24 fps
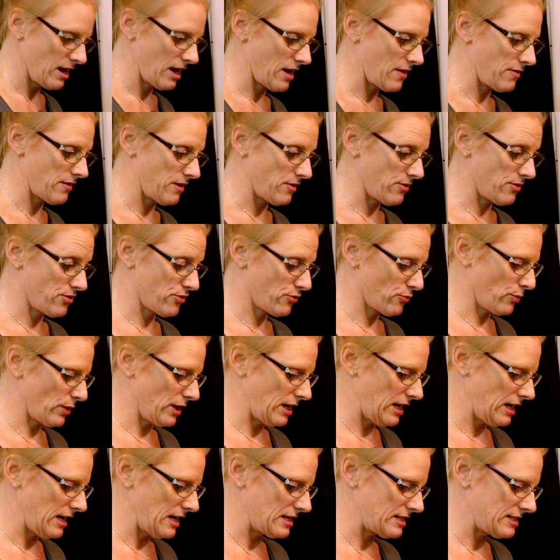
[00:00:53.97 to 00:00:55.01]
and then
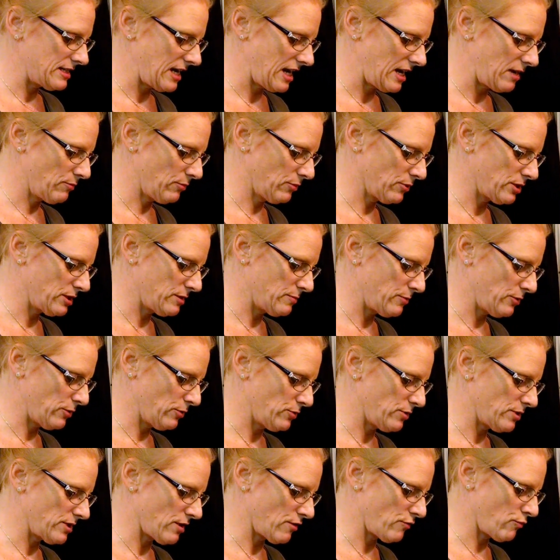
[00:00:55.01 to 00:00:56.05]
3
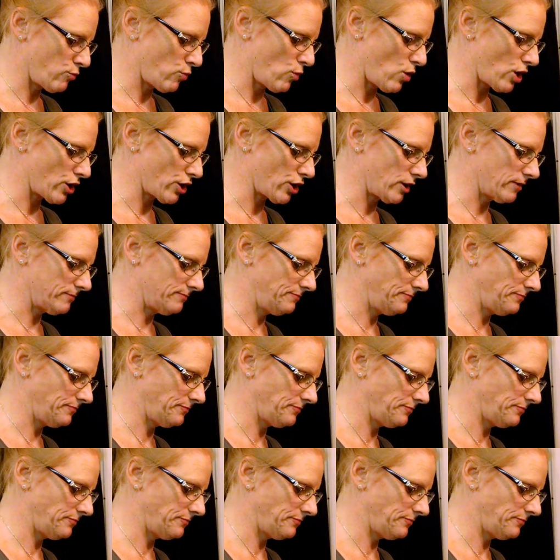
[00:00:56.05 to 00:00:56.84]
tablespoons of water.